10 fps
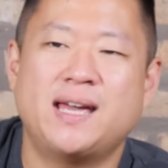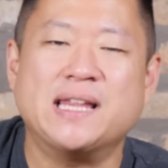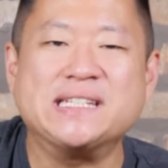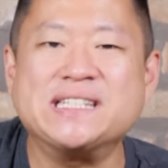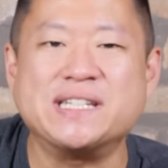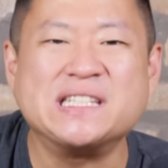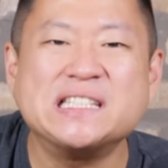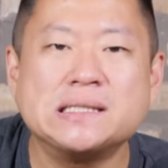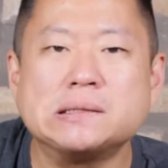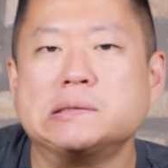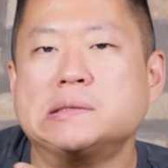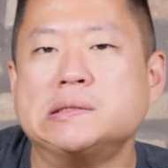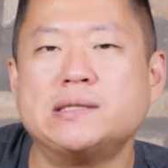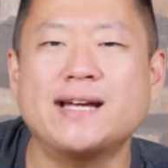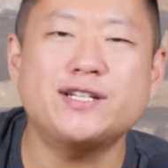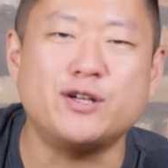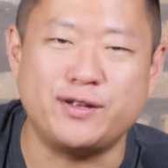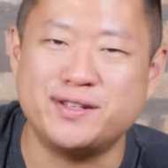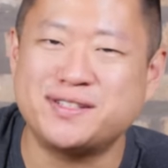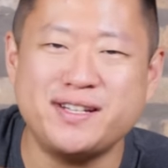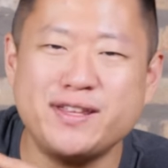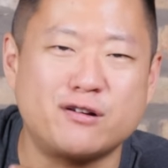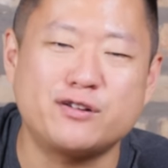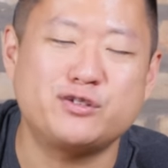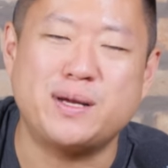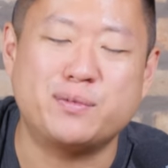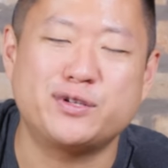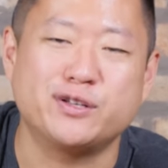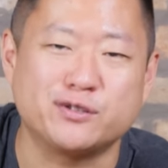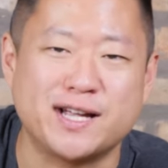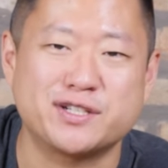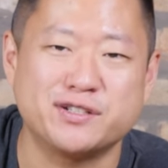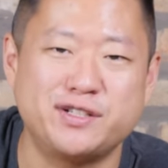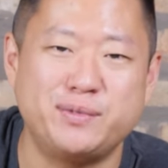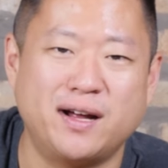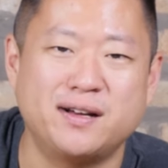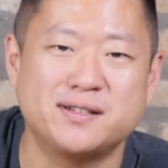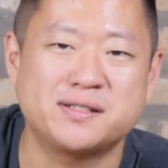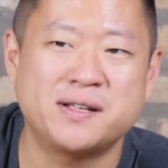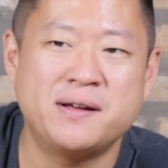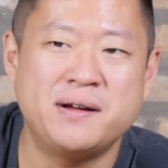at least in this, mm, actually no, in the city there aren't too many Portillo's actually, to be honest.